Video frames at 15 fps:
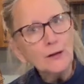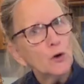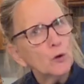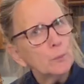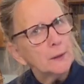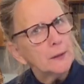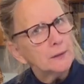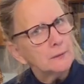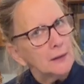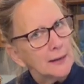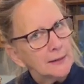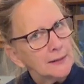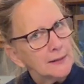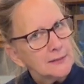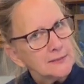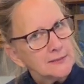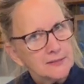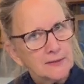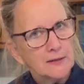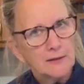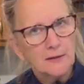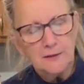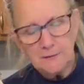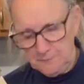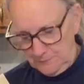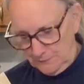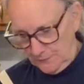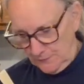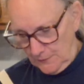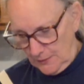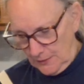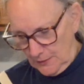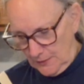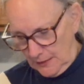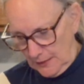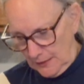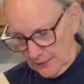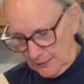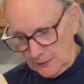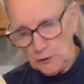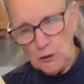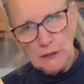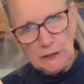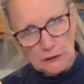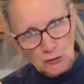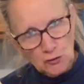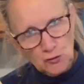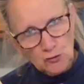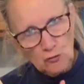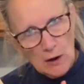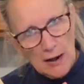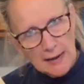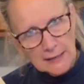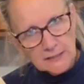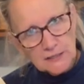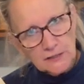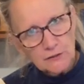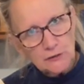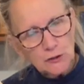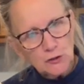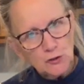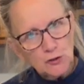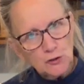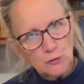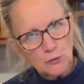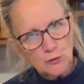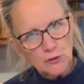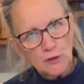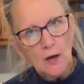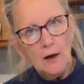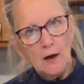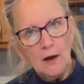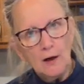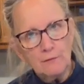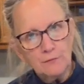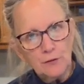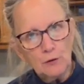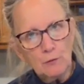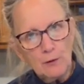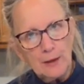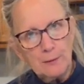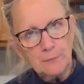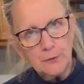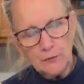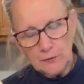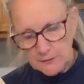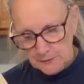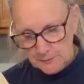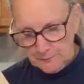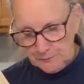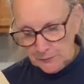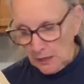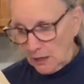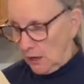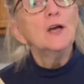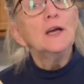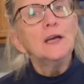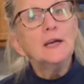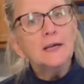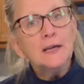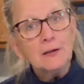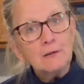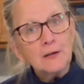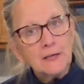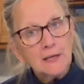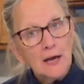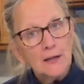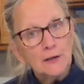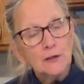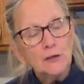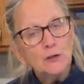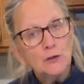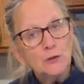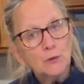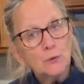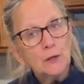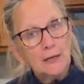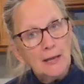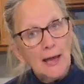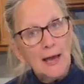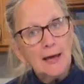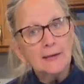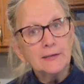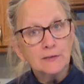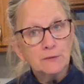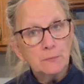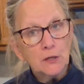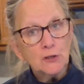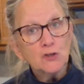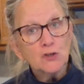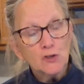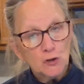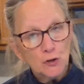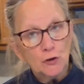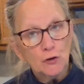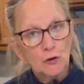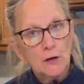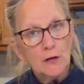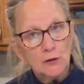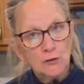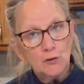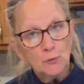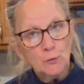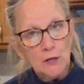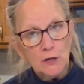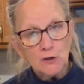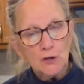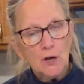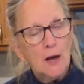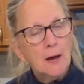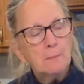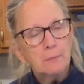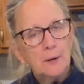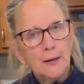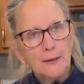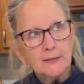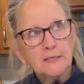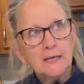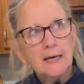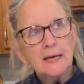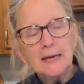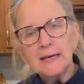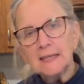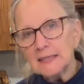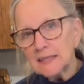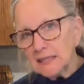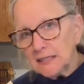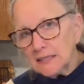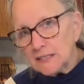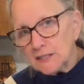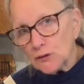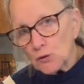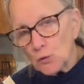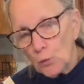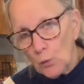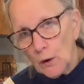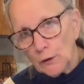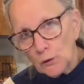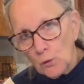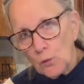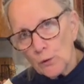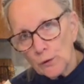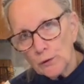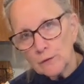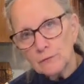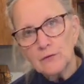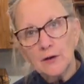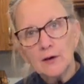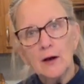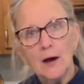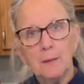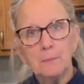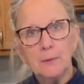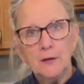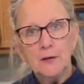open, I guess, and extract the juice of the cranberries. Here again, you can add as much sugar as you wish, but at least 1/4 cup